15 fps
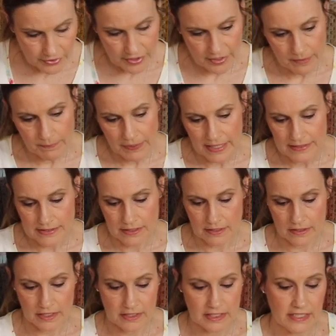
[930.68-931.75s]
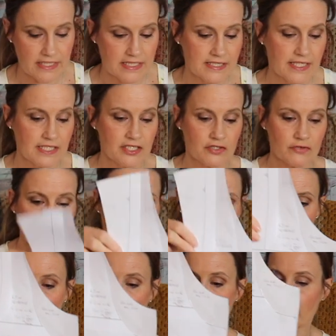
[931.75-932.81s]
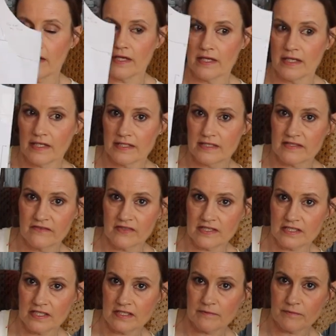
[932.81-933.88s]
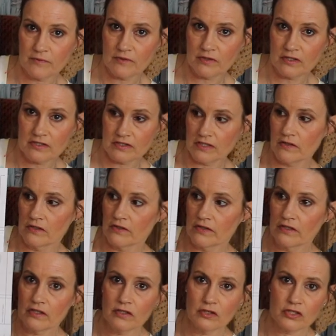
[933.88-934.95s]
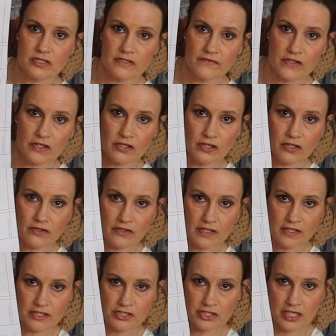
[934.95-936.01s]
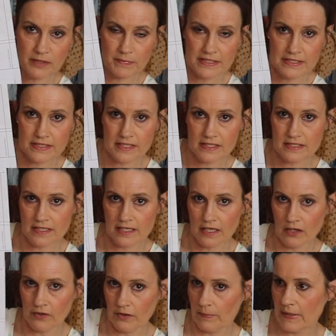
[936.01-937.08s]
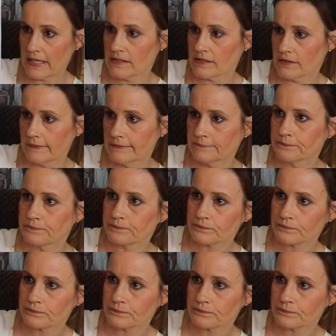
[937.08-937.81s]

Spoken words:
the pattern, and you can see straight away it's fitted because the, you know, because of the shaping detail on the pattern.